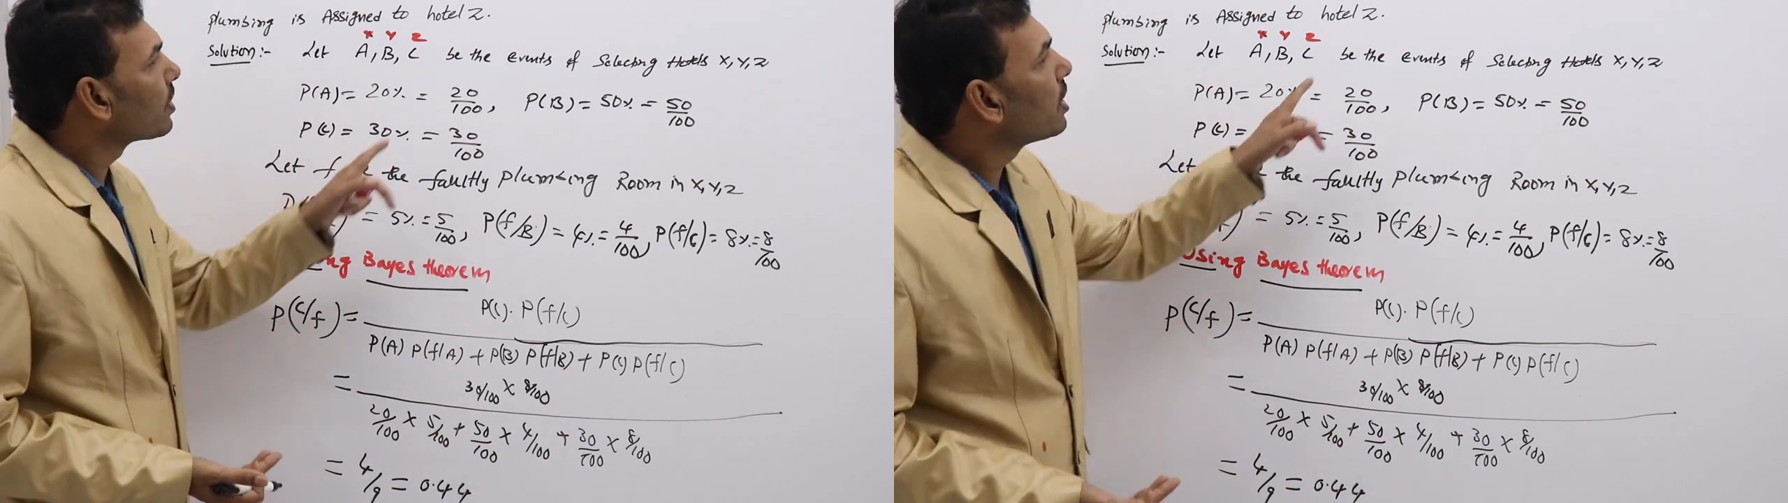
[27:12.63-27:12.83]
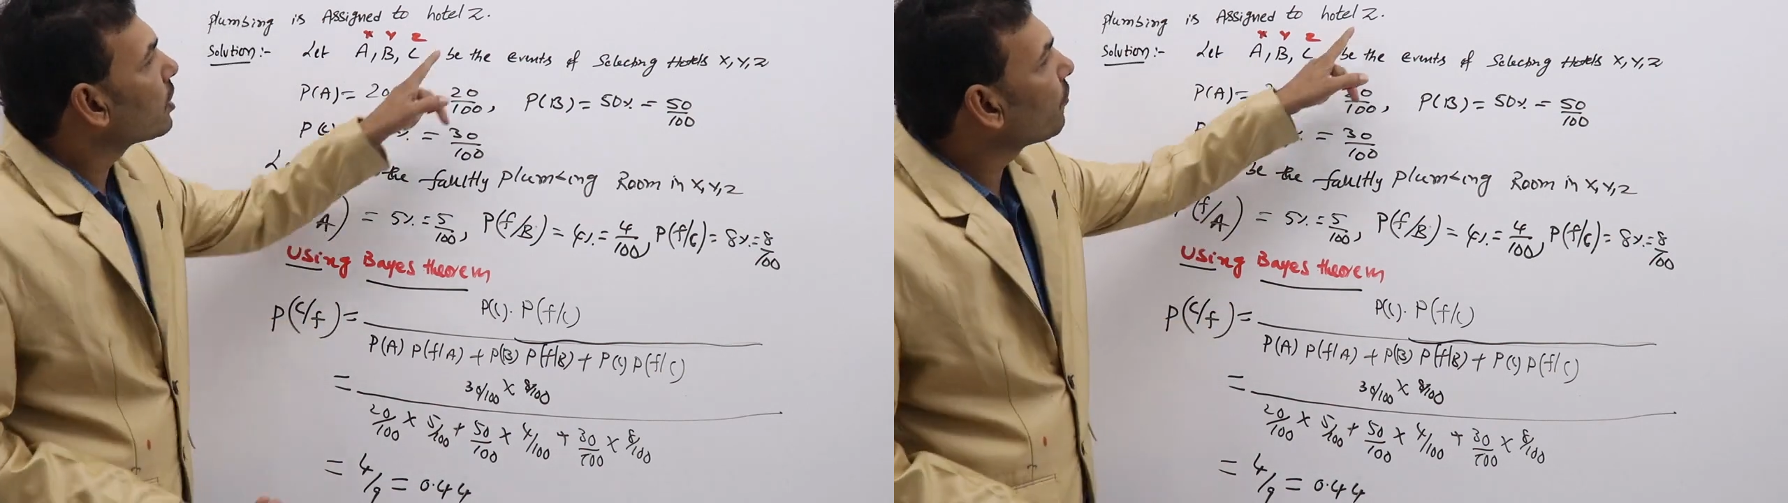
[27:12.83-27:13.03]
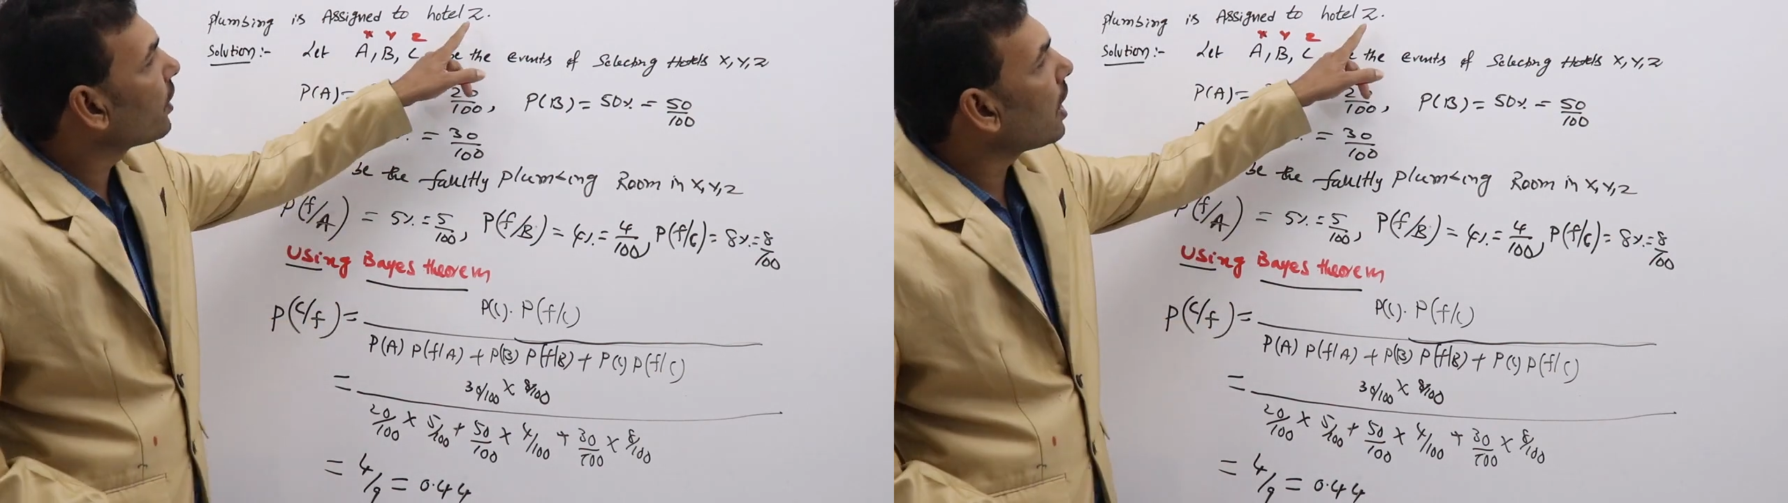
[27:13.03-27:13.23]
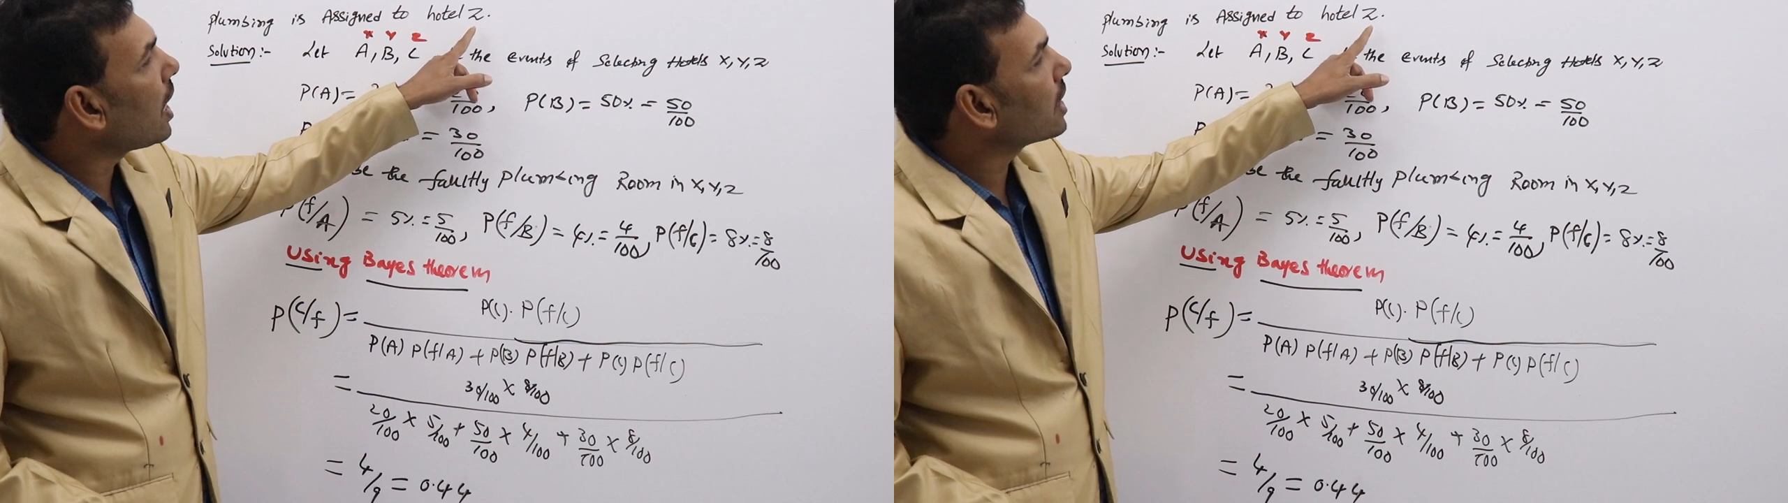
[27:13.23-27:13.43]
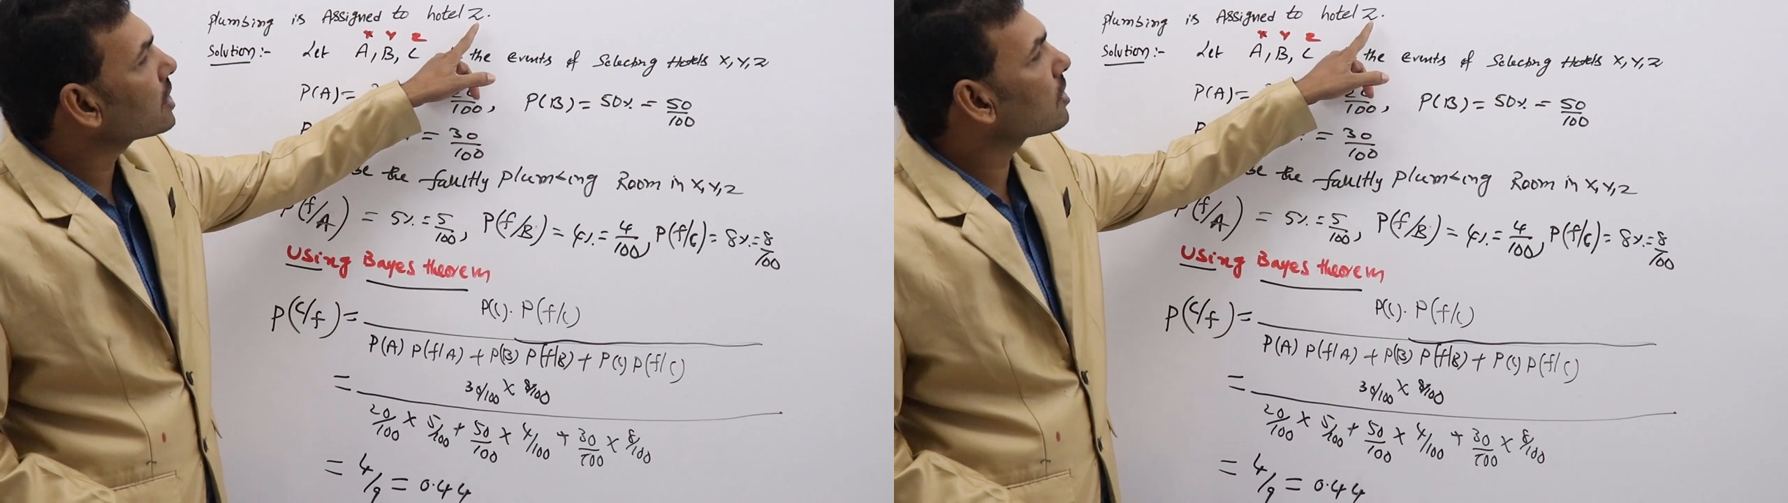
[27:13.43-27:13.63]
if you
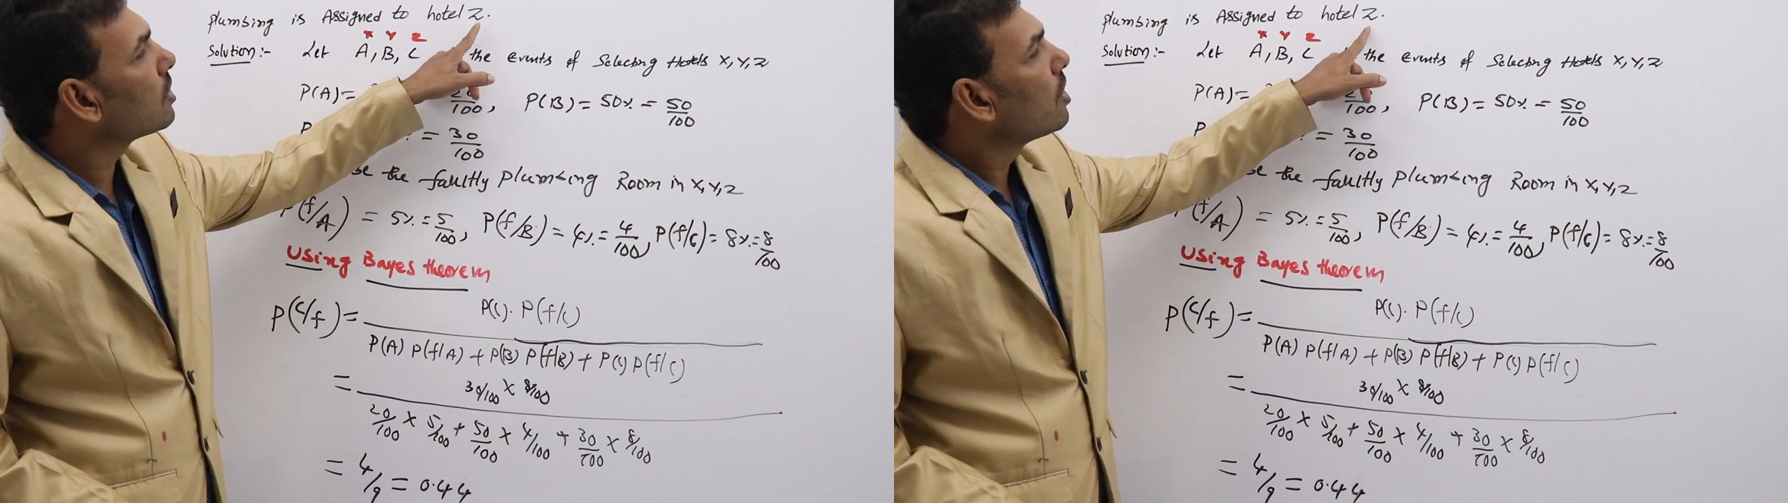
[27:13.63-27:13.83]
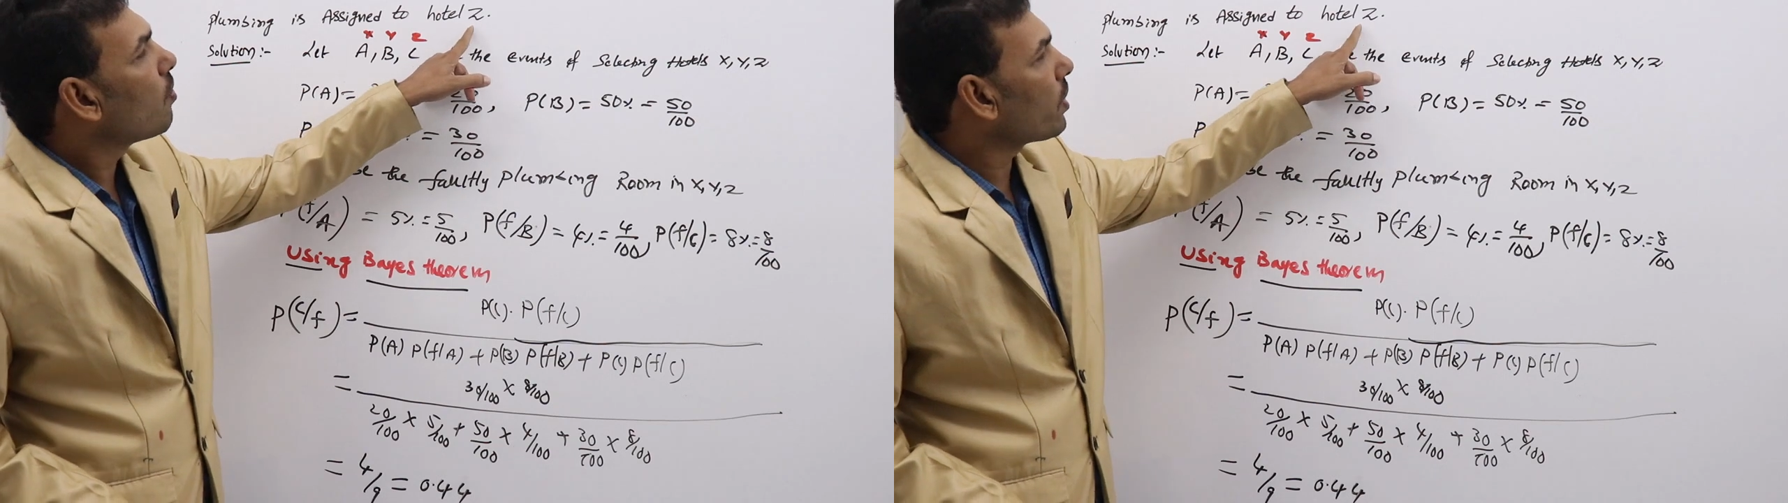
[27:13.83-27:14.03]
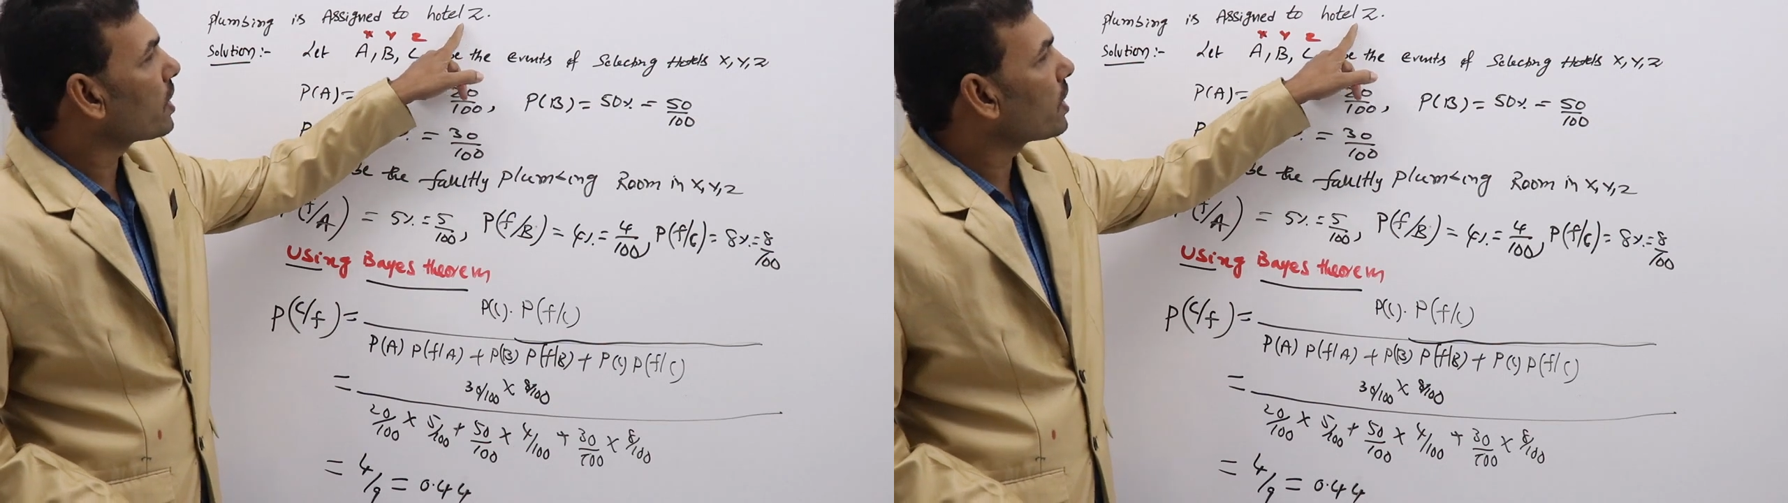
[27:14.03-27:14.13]
ask what is